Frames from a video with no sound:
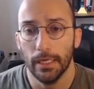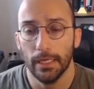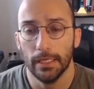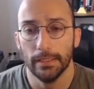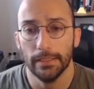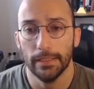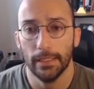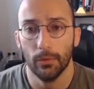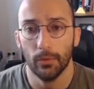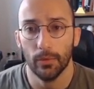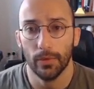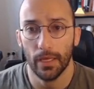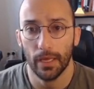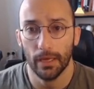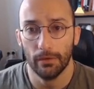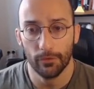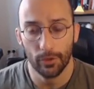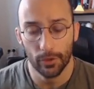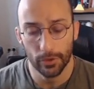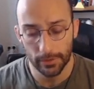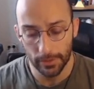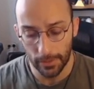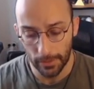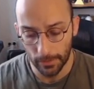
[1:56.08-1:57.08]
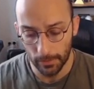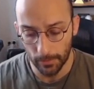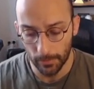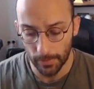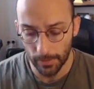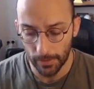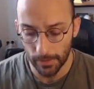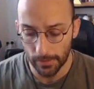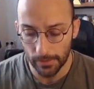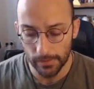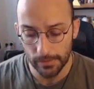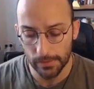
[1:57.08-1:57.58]
And then we have our
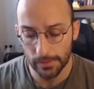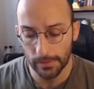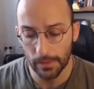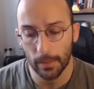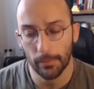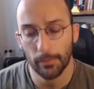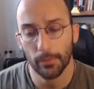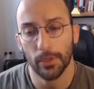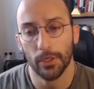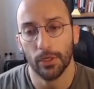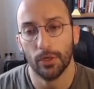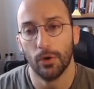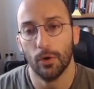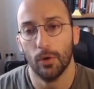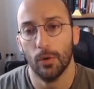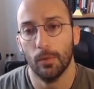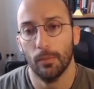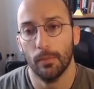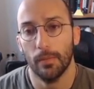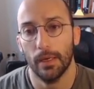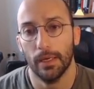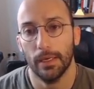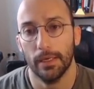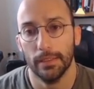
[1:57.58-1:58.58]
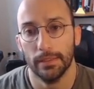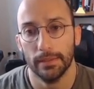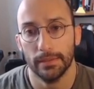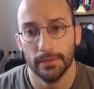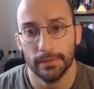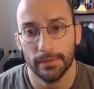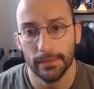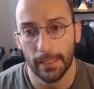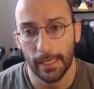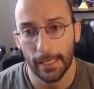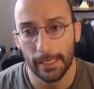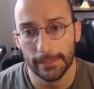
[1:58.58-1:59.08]
database. I'm gonna call mine
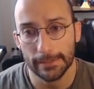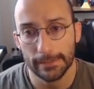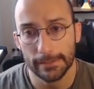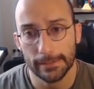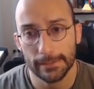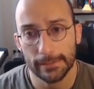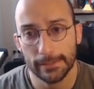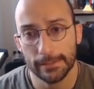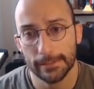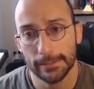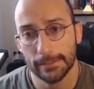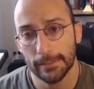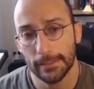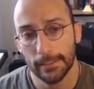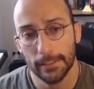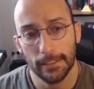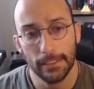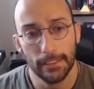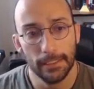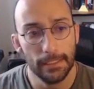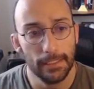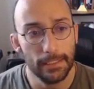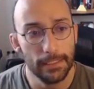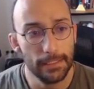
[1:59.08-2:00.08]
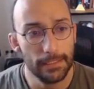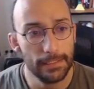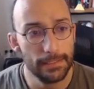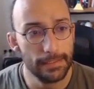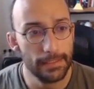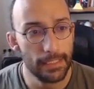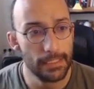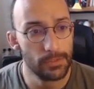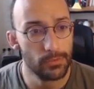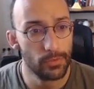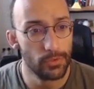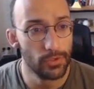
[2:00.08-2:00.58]
tasks and
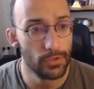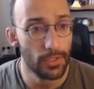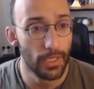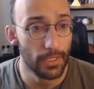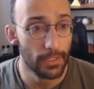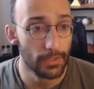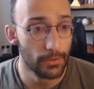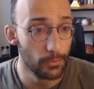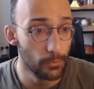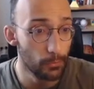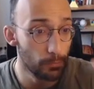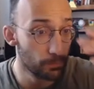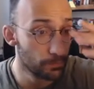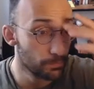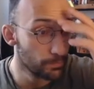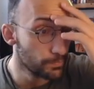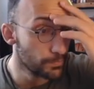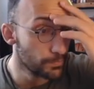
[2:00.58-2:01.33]
that's what you gotta do.